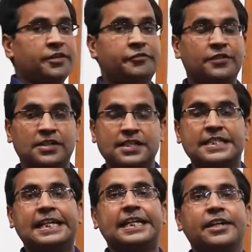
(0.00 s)

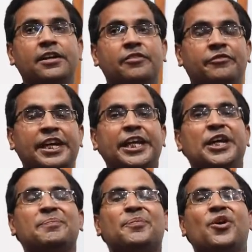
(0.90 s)
First and very
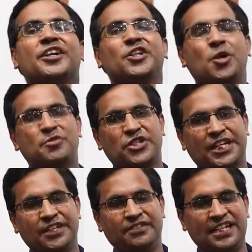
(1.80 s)
important
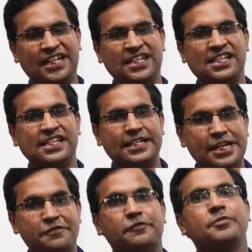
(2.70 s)
objective, it is the
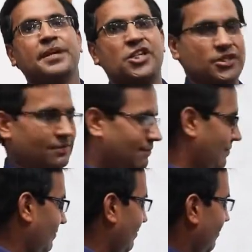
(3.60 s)
information.
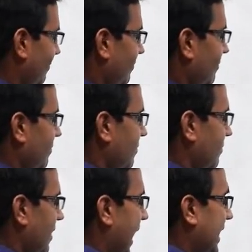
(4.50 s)

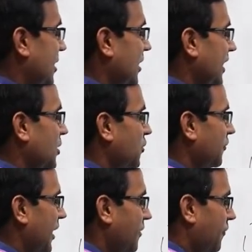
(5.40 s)
Exchange
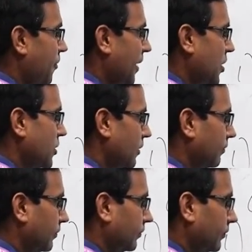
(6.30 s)
of information.